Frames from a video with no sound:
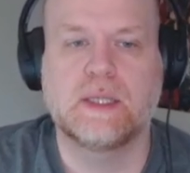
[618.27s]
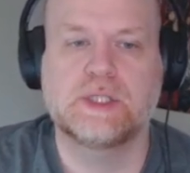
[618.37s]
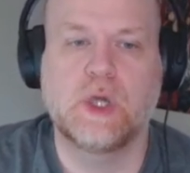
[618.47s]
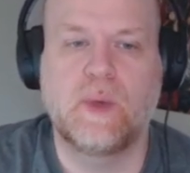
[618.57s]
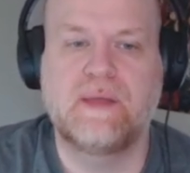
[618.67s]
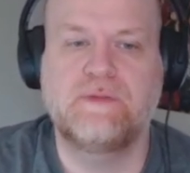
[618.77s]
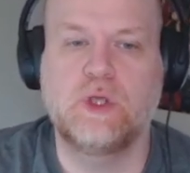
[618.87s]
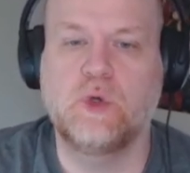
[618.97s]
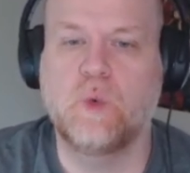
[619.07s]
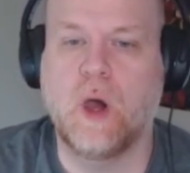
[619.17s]
So if
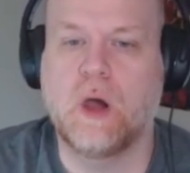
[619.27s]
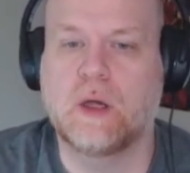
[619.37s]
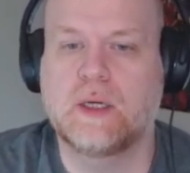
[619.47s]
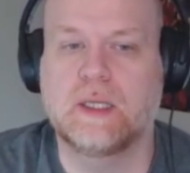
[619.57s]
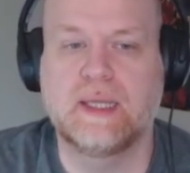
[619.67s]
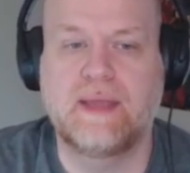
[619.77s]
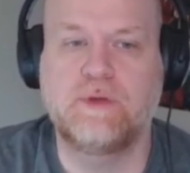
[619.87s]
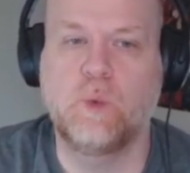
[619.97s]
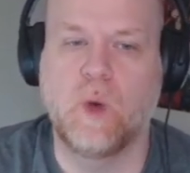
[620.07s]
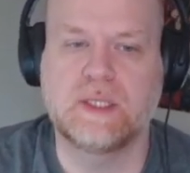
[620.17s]
you
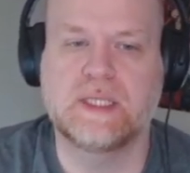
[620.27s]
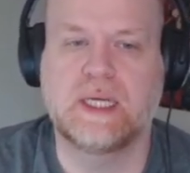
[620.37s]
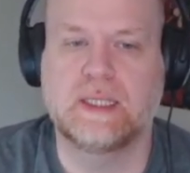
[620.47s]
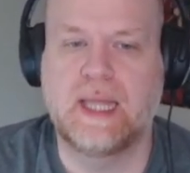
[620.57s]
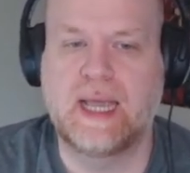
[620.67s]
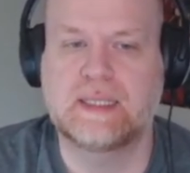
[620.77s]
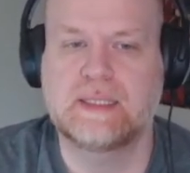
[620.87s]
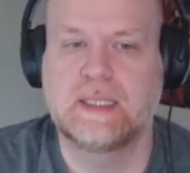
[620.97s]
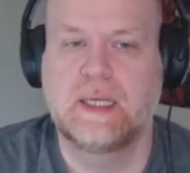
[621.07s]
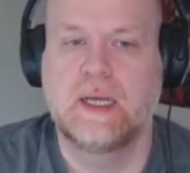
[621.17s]
want to
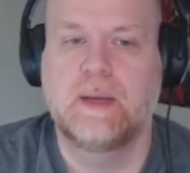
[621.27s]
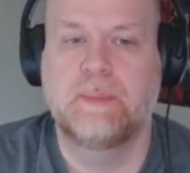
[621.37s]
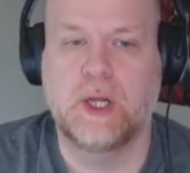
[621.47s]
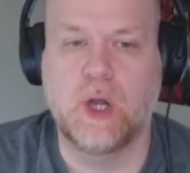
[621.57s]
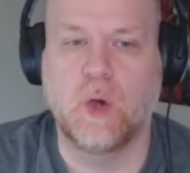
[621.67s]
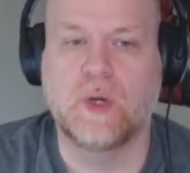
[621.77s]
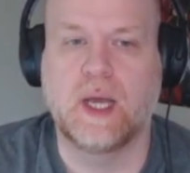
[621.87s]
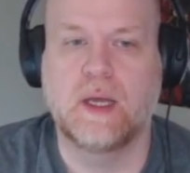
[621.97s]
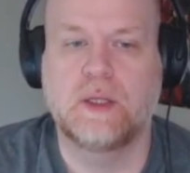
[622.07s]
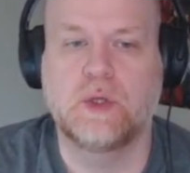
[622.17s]
collect
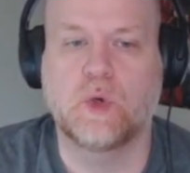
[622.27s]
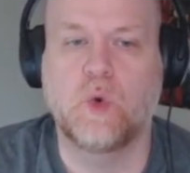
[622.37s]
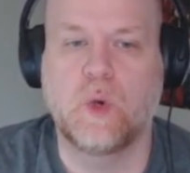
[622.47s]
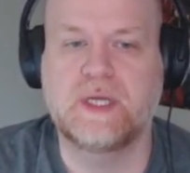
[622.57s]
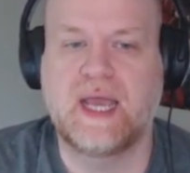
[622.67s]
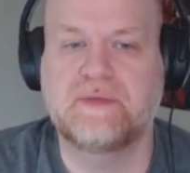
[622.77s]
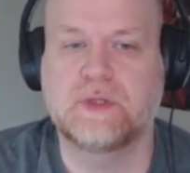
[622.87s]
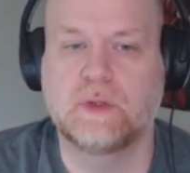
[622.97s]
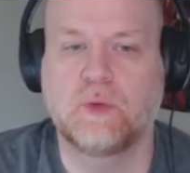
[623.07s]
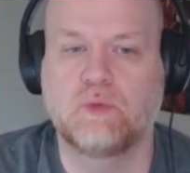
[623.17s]
Panota, you're going to have
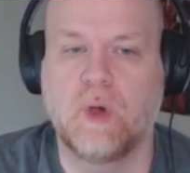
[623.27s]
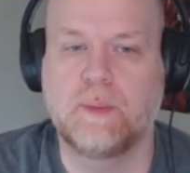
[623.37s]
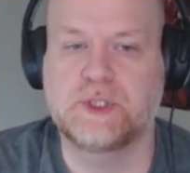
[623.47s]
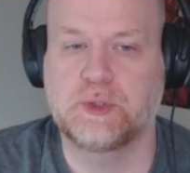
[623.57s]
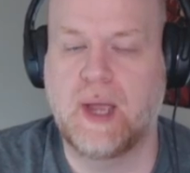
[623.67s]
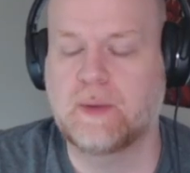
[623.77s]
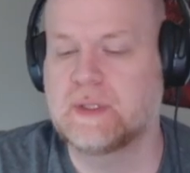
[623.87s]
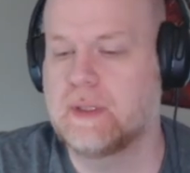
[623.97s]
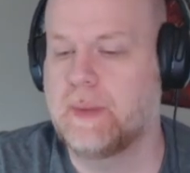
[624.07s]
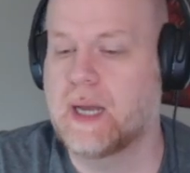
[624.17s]
to rummage around
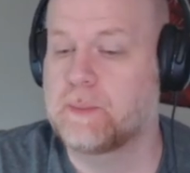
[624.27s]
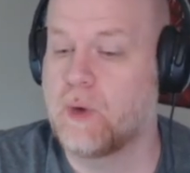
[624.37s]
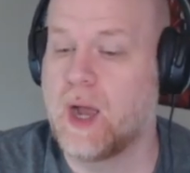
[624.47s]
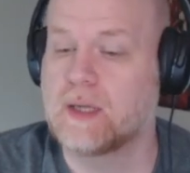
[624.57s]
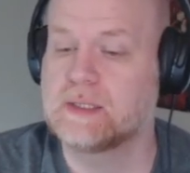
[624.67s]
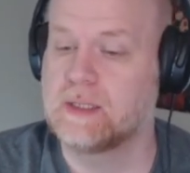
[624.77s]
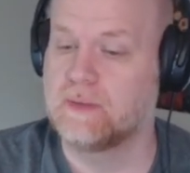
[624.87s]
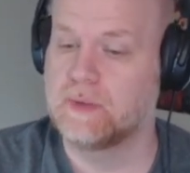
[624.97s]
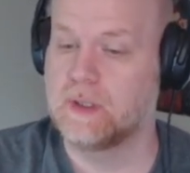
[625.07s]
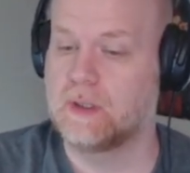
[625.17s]
in the bottom rocks
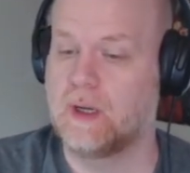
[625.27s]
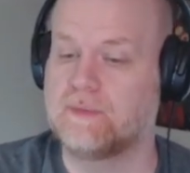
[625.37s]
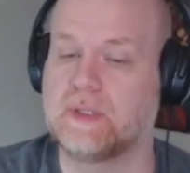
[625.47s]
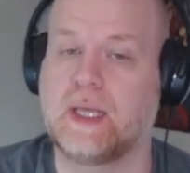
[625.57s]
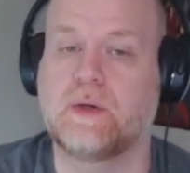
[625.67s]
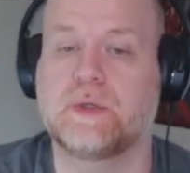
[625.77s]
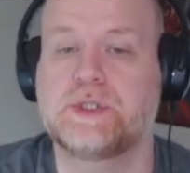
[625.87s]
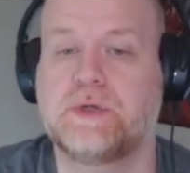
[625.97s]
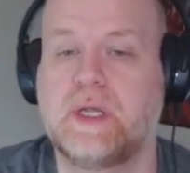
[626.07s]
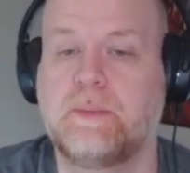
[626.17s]
of a lake or
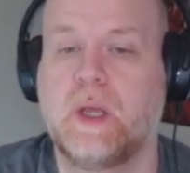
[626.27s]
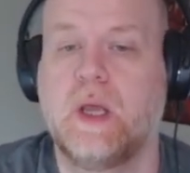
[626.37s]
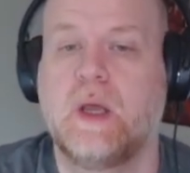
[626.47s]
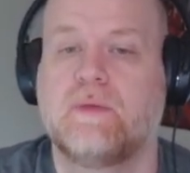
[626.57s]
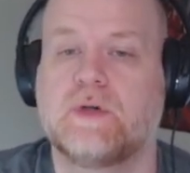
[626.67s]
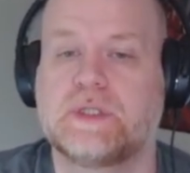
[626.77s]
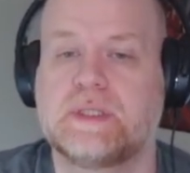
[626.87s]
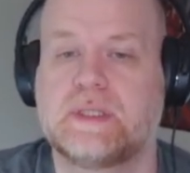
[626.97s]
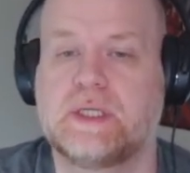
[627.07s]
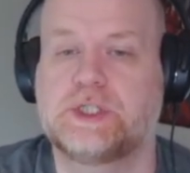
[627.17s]
stream,
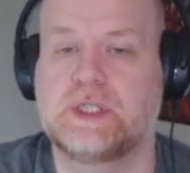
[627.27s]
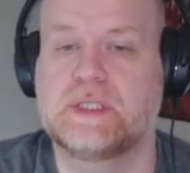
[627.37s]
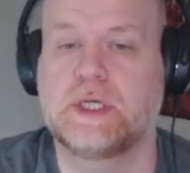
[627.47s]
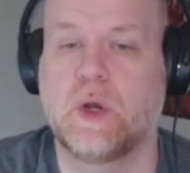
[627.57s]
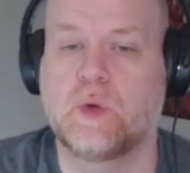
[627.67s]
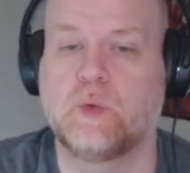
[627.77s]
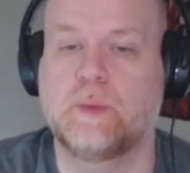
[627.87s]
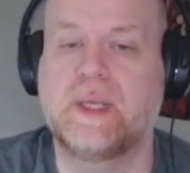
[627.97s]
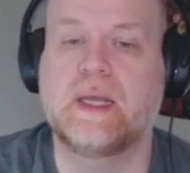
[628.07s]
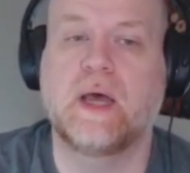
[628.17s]
versus the Schistonota will
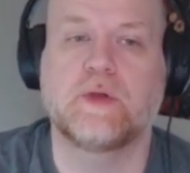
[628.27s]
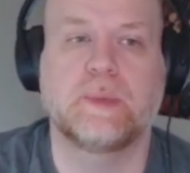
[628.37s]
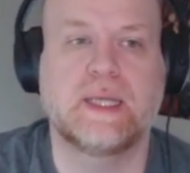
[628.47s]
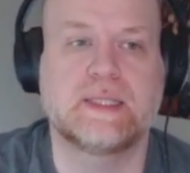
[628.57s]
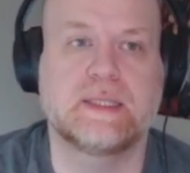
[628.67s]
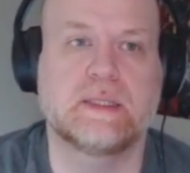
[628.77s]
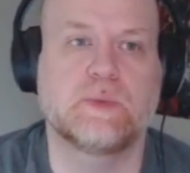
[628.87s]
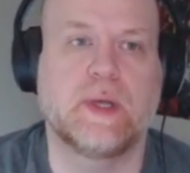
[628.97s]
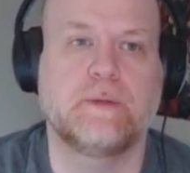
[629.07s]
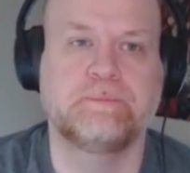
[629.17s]
be in other places as
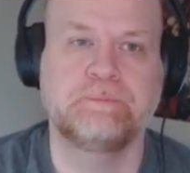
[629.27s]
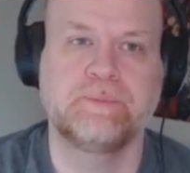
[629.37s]
well.